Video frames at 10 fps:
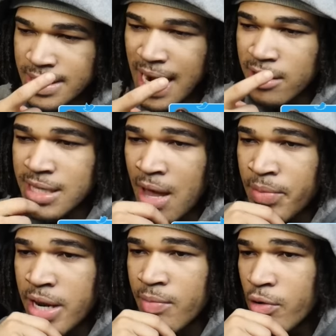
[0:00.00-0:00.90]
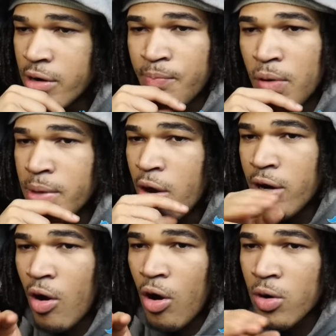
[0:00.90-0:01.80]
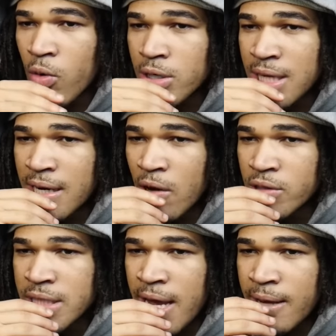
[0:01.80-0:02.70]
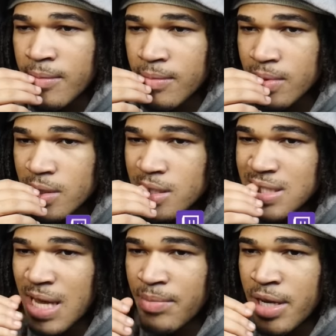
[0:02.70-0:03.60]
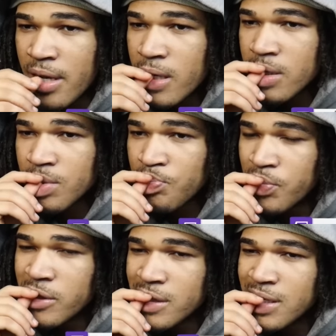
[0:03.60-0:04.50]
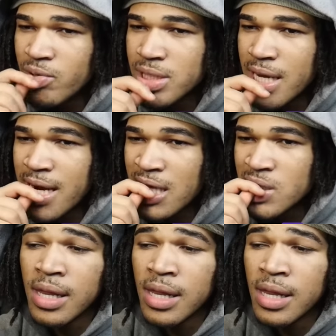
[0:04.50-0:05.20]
Shout out to Eminem, bro. He put me on to all the words I know today, except nigga. But he was saying that too.